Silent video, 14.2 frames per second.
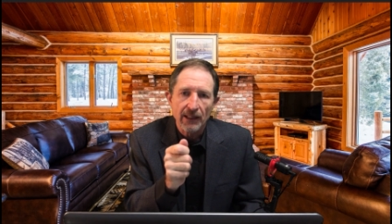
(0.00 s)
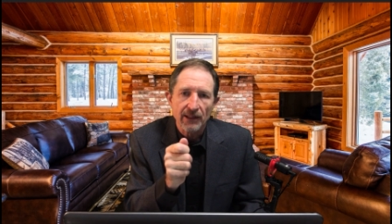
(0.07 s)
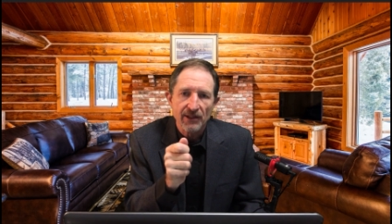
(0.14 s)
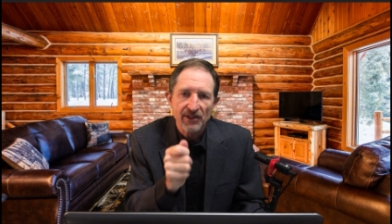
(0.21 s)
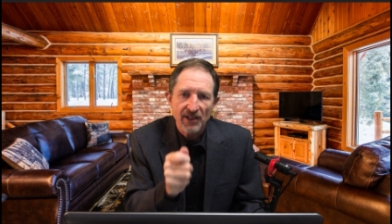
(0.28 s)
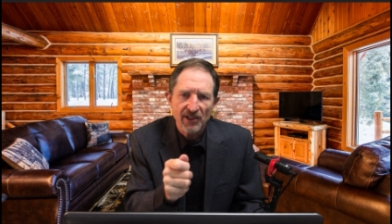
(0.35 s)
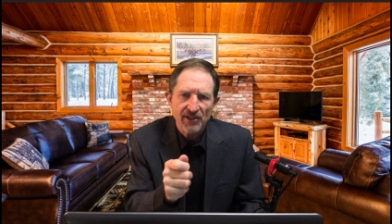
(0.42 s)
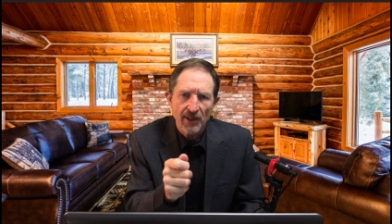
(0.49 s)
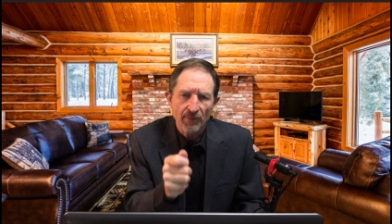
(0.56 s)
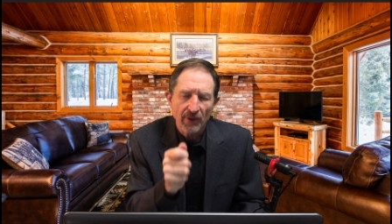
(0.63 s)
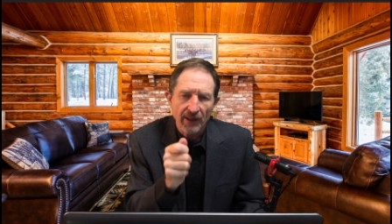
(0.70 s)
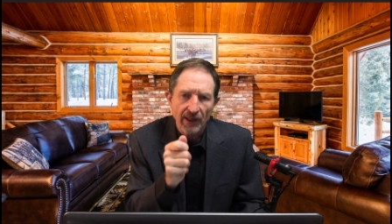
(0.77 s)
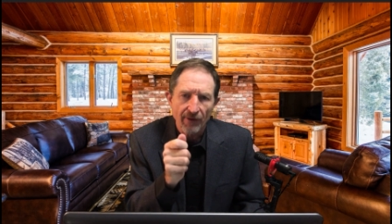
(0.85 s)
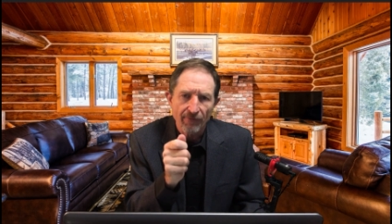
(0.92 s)
says
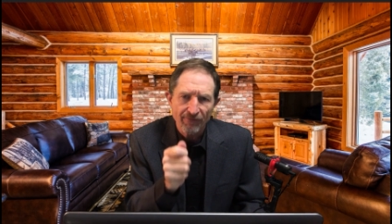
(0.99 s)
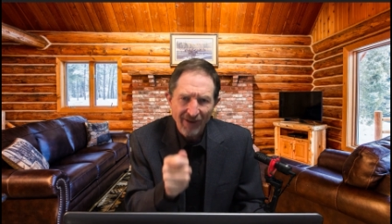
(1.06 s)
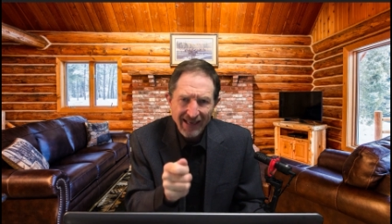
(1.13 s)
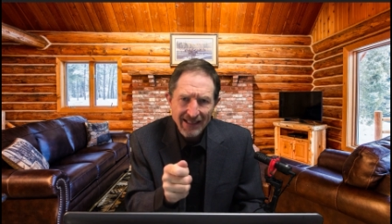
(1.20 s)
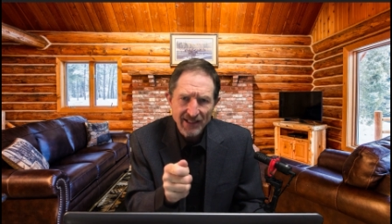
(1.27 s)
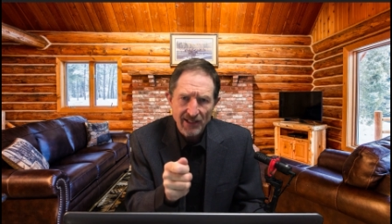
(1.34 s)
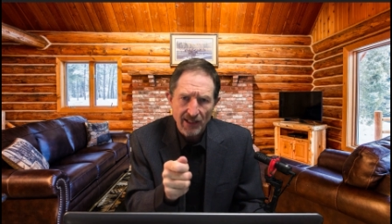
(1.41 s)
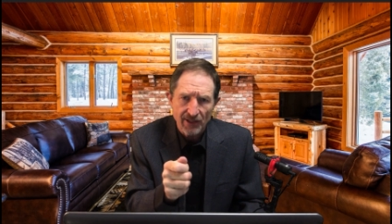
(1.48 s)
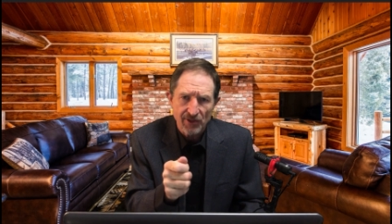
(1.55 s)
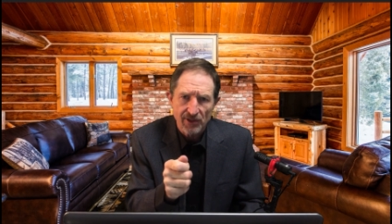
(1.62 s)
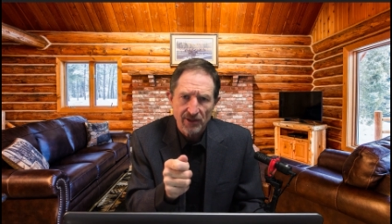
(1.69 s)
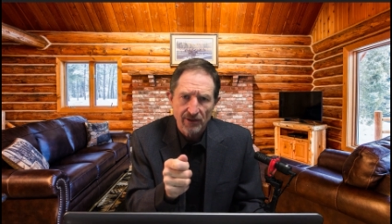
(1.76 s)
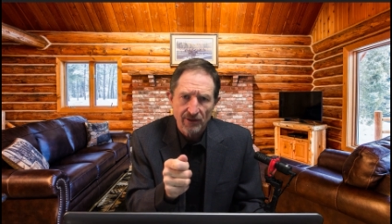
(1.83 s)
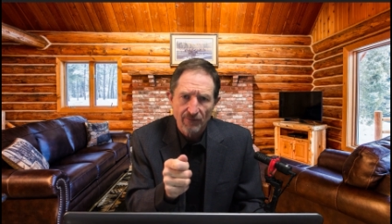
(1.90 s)
something that offends
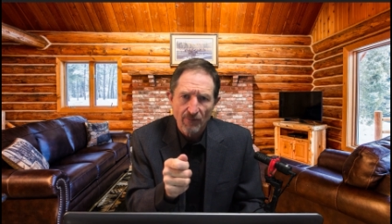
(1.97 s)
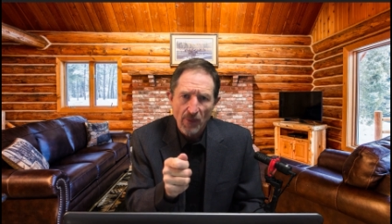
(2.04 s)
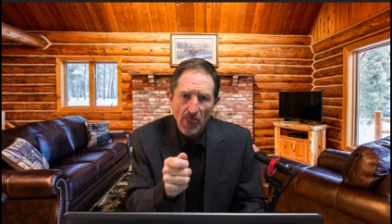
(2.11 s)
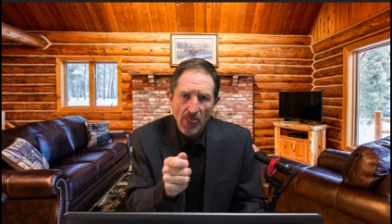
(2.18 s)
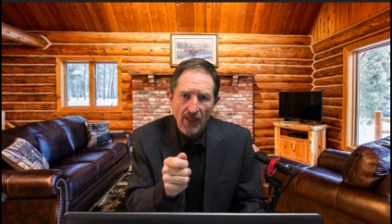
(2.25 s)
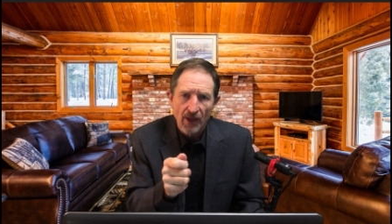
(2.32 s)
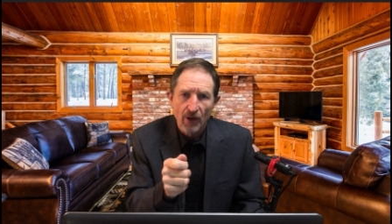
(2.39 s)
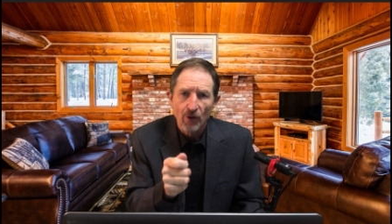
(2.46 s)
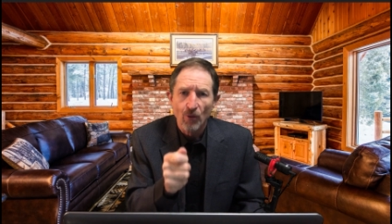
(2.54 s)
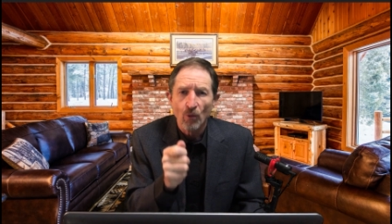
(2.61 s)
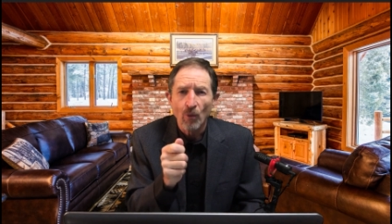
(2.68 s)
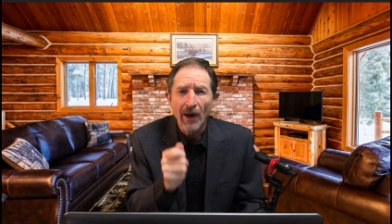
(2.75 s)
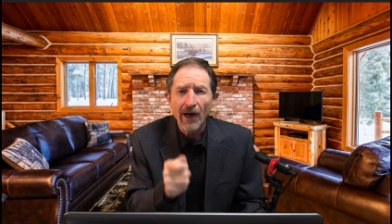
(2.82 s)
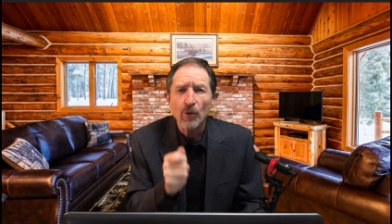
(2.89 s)
us,
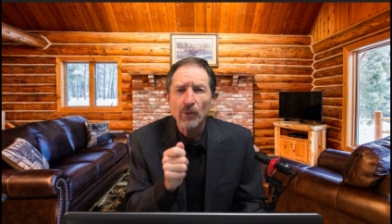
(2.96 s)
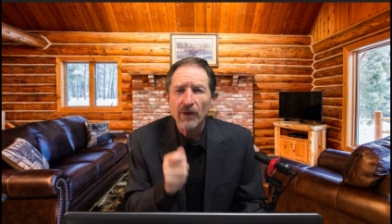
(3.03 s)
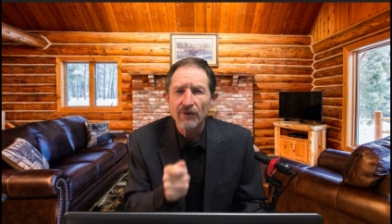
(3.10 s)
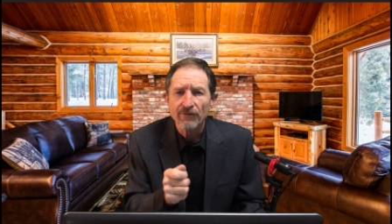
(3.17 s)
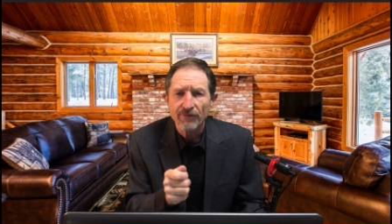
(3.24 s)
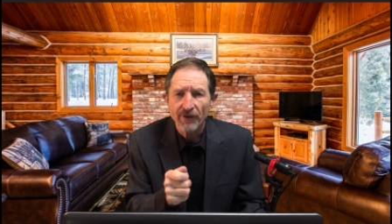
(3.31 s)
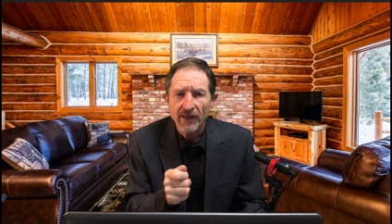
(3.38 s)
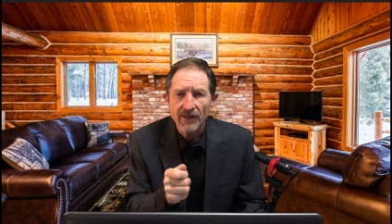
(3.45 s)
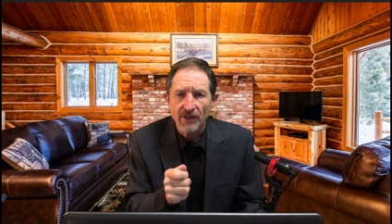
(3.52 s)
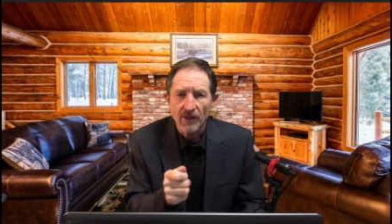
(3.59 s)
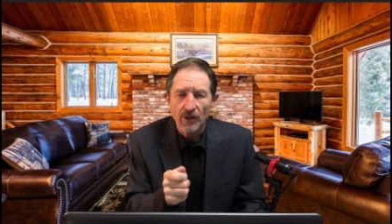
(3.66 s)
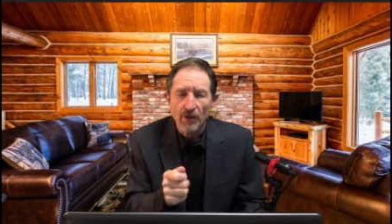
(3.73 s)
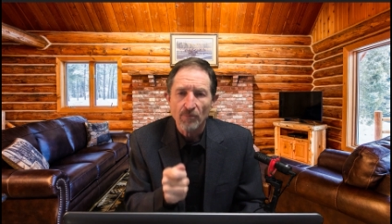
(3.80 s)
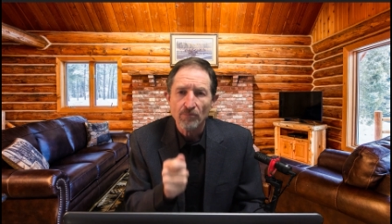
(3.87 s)
why are we offended?